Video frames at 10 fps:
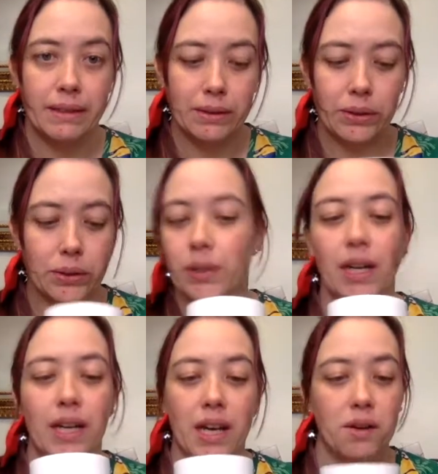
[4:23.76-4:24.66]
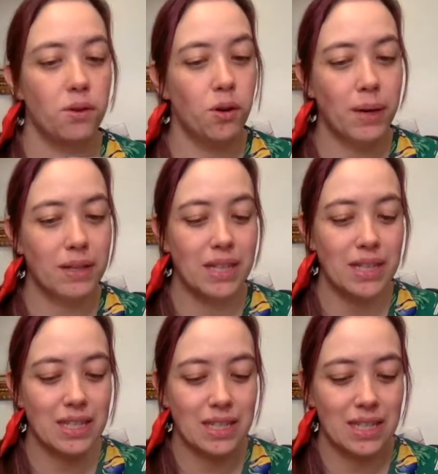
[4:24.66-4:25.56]
Ooh, I don't know about
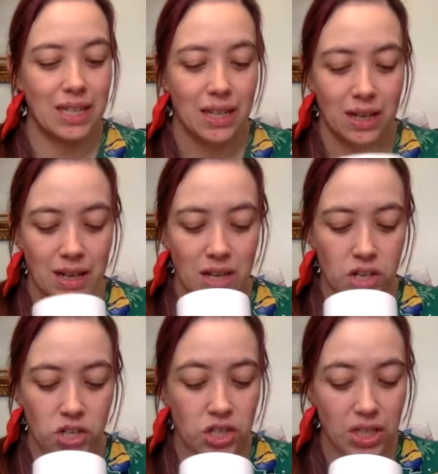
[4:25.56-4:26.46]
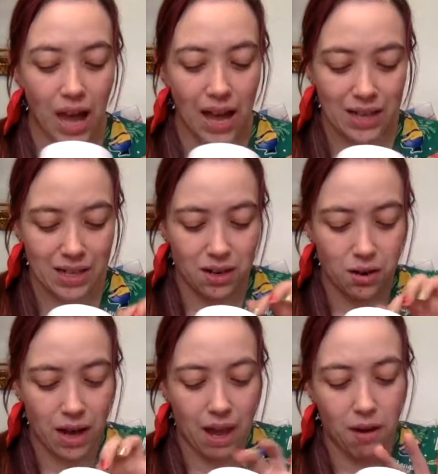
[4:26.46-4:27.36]
this. She's hot.
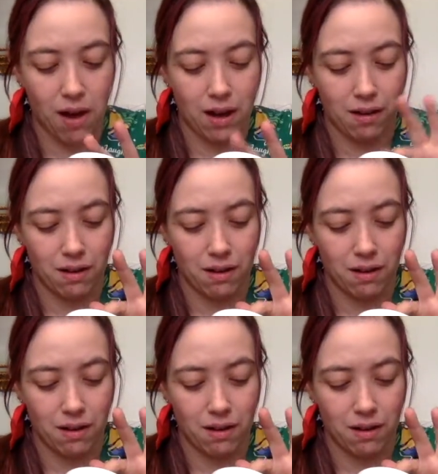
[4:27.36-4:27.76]
Okay, how hot?